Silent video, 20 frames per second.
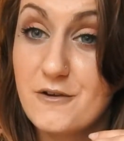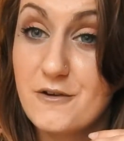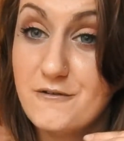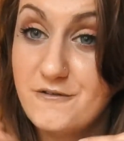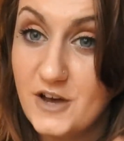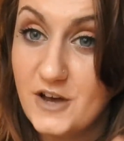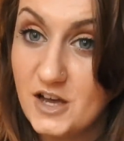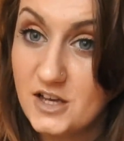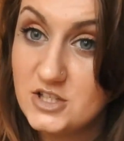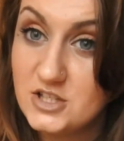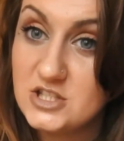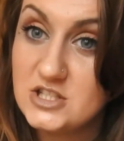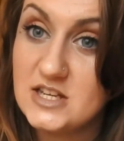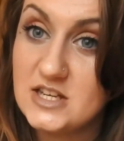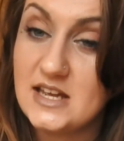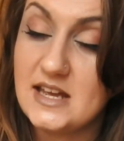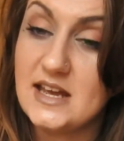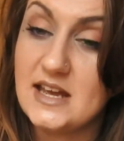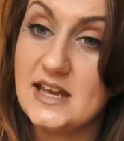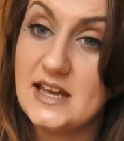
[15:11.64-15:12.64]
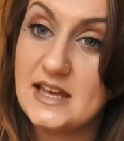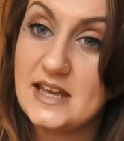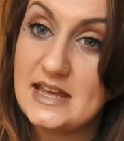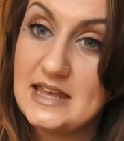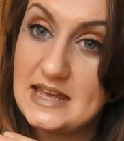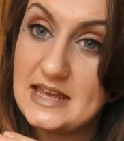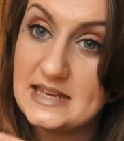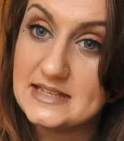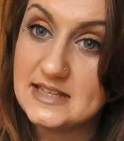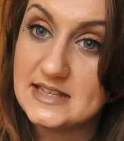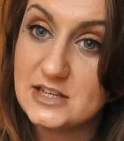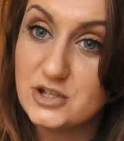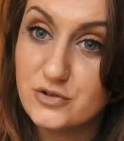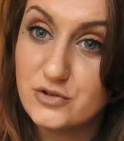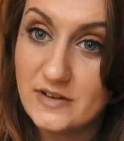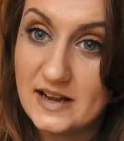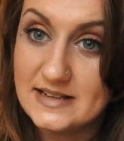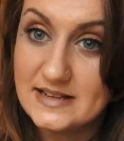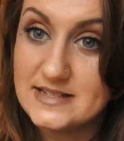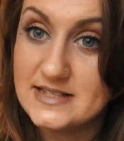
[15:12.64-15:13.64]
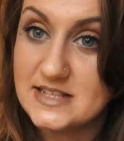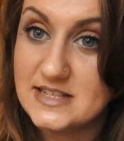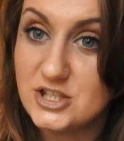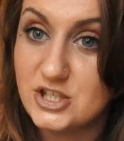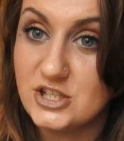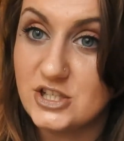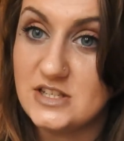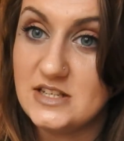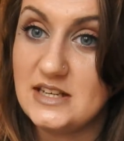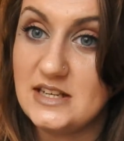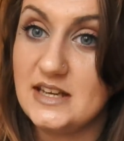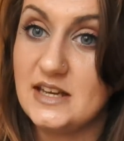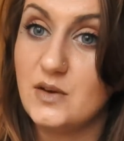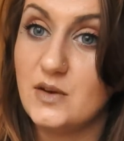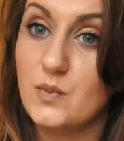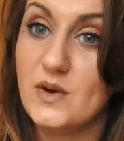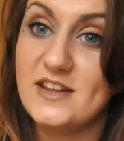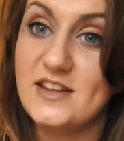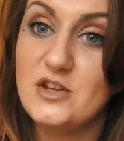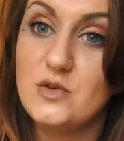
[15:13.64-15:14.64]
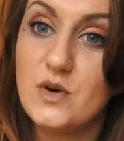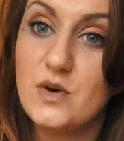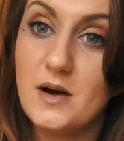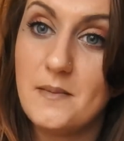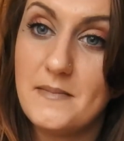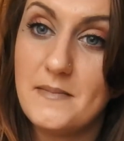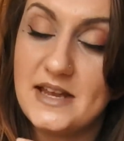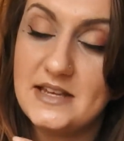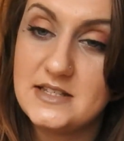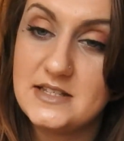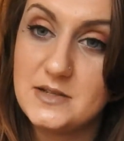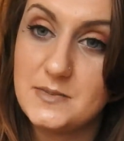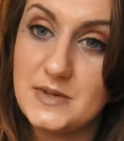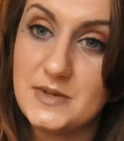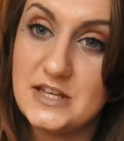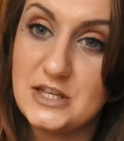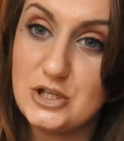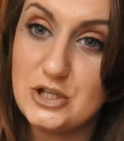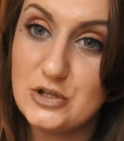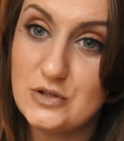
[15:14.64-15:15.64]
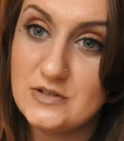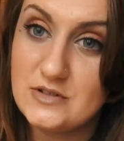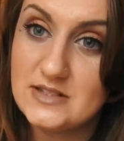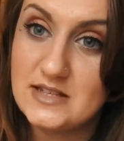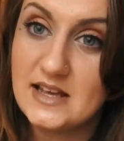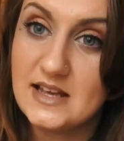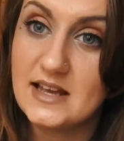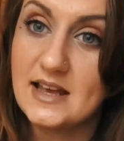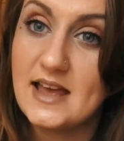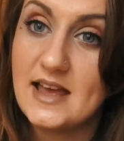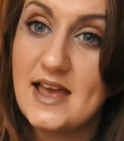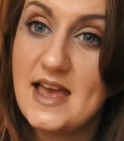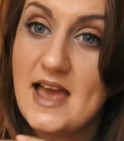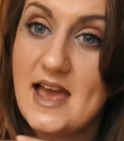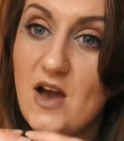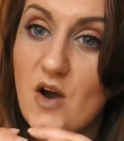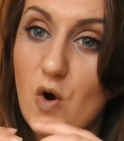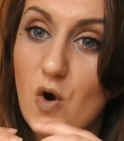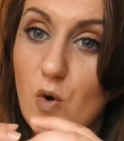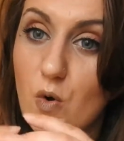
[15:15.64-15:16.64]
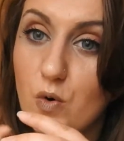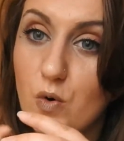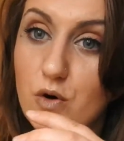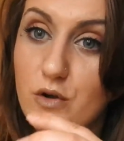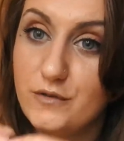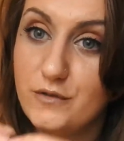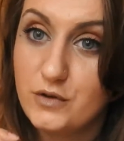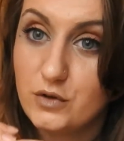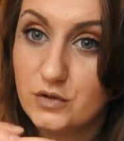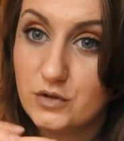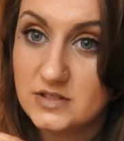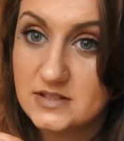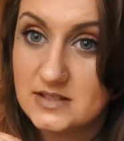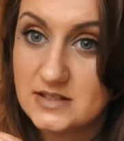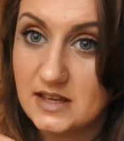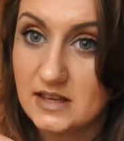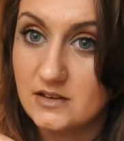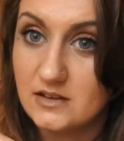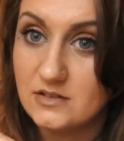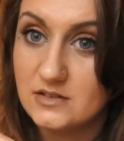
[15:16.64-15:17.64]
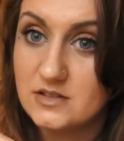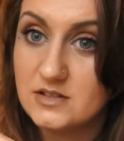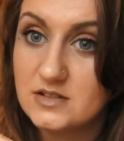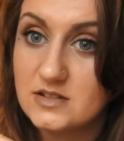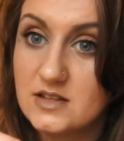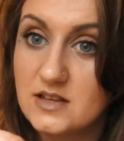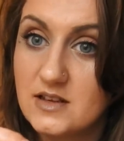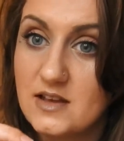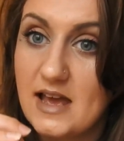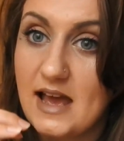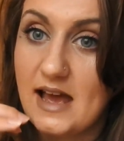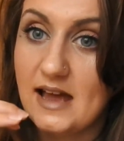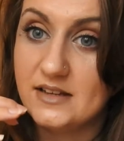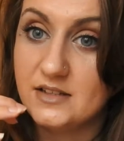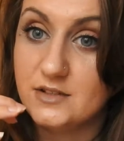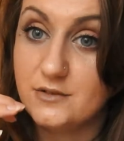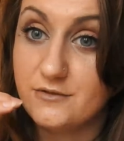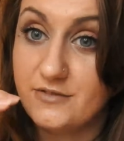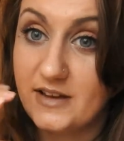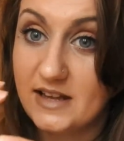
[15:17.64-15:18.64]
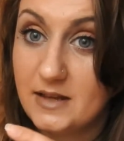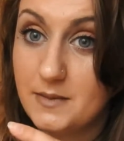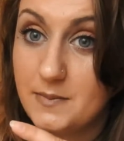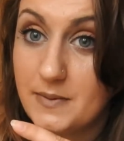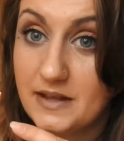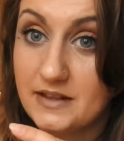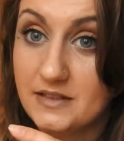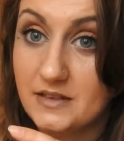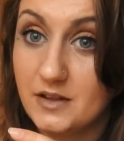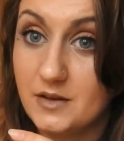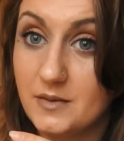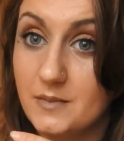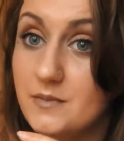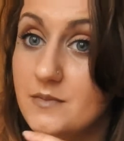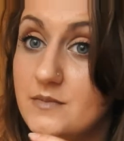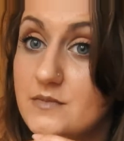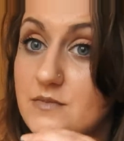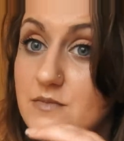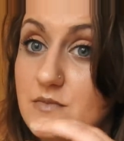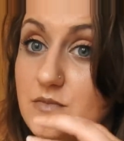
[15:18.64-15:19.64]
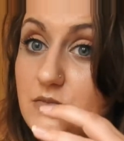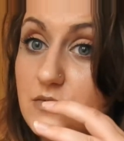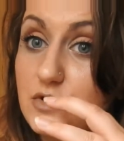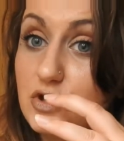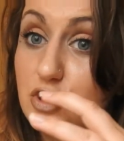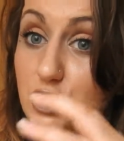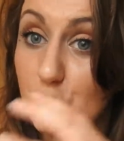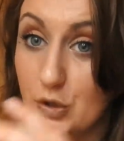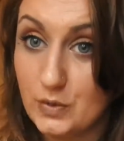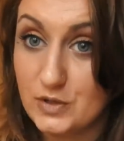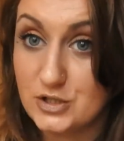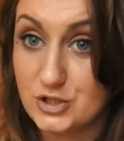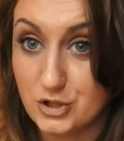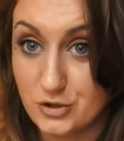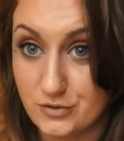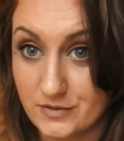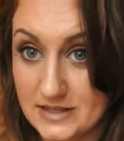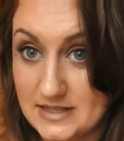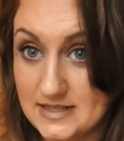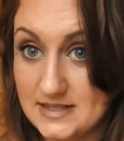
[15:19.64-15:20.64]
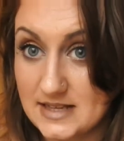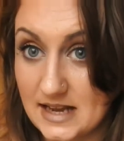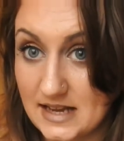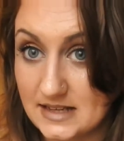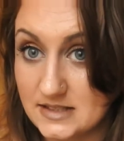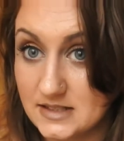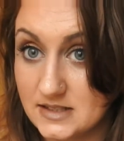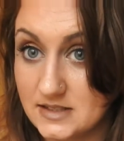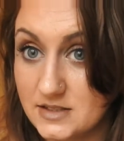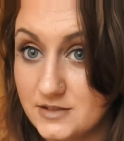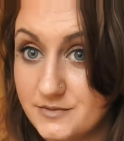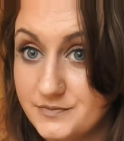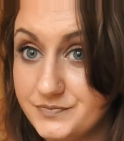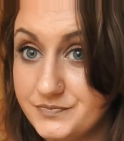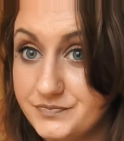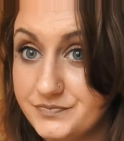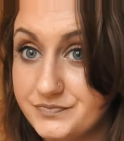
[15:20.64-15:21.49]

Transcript: first year is a transition year where you are meant to be using all of your skills and developing them to a degree standard.